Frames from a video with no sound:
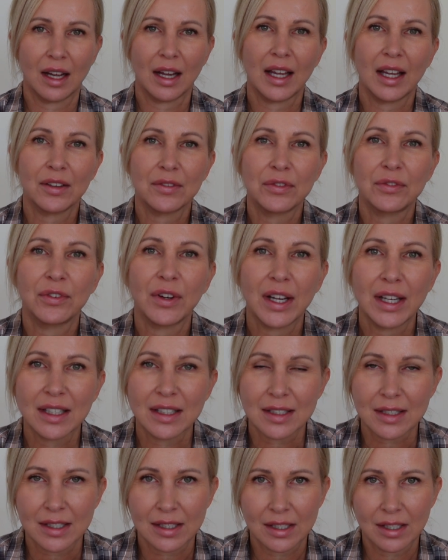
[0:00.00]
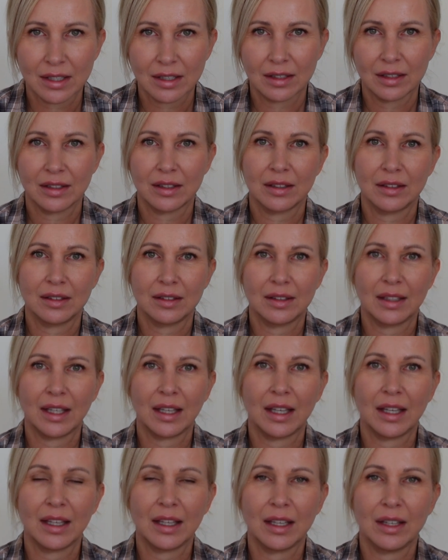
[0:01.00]
I have friends.
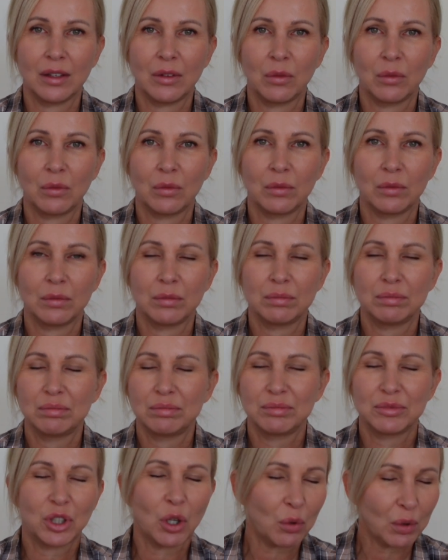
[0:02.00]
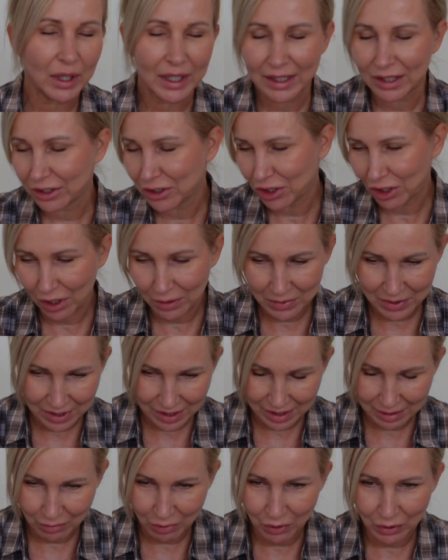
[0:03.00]
They don't like their jobs
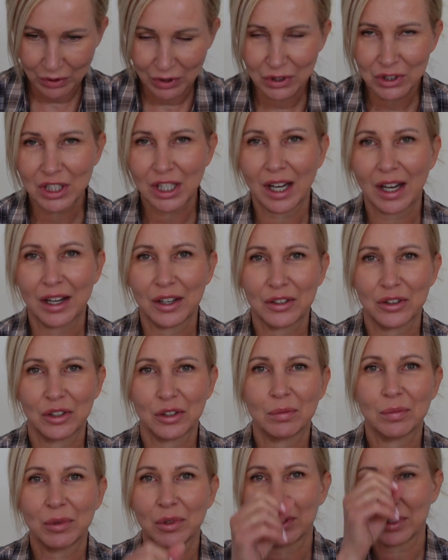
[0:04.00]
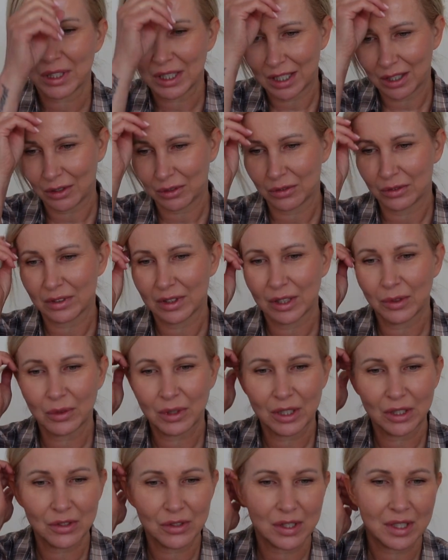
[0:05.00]
anymore. They're tired, they're burnt out, they
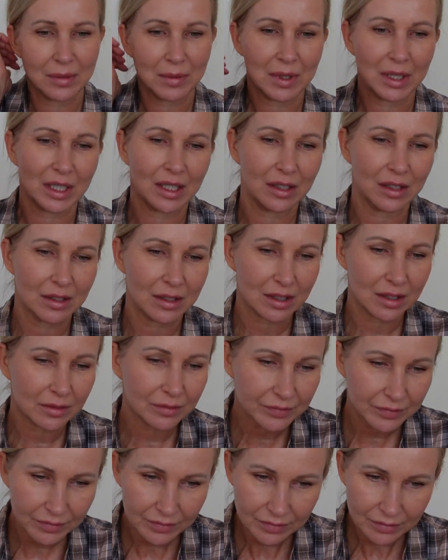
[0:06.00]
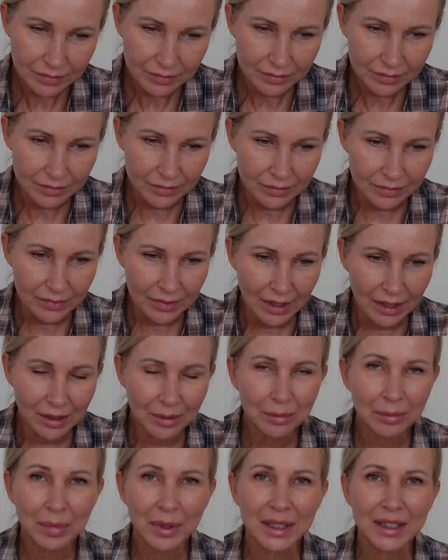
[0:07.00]
want to do something else.
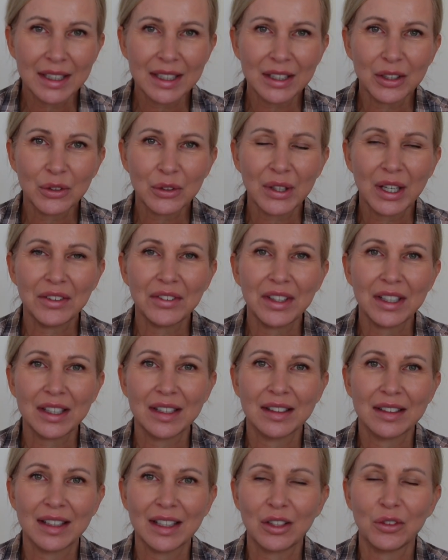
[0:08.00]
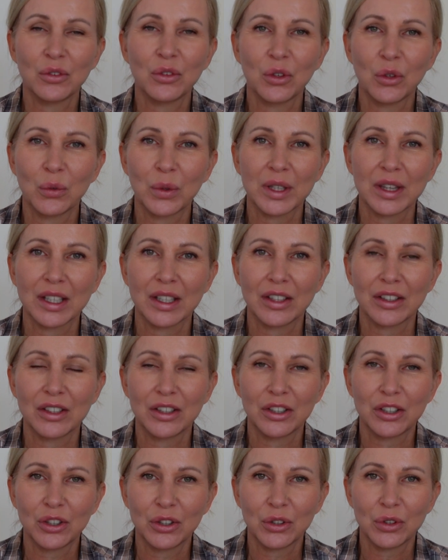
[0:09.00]
But they don't know what they're going
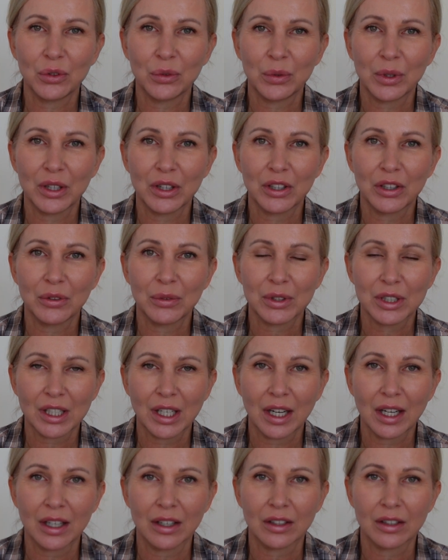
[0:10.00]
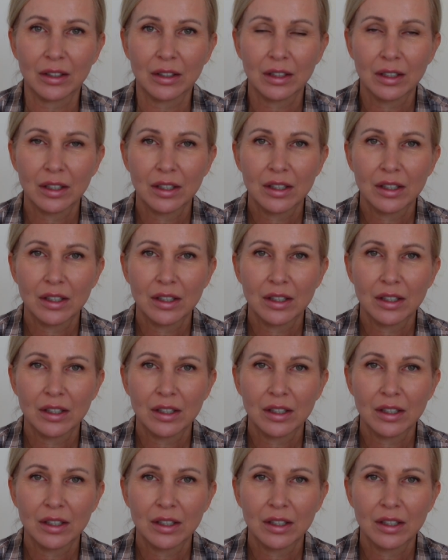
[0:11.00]
to do when they retire.